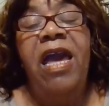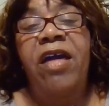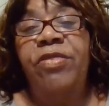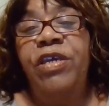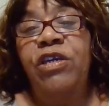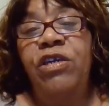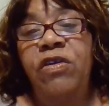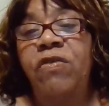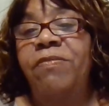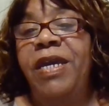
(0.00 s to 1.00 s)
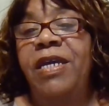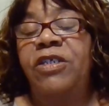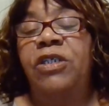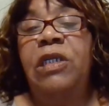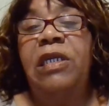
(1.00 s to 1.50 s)
and the new
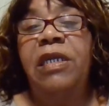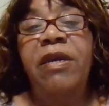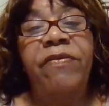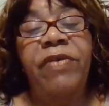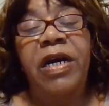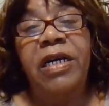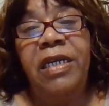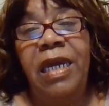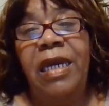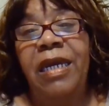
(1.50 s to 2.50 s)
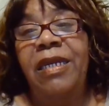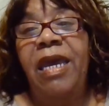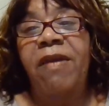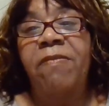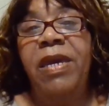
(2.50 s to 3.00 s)
man to live again.
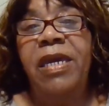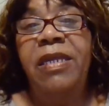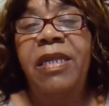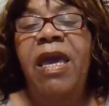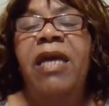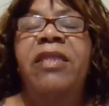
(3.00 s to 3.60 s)
Amen.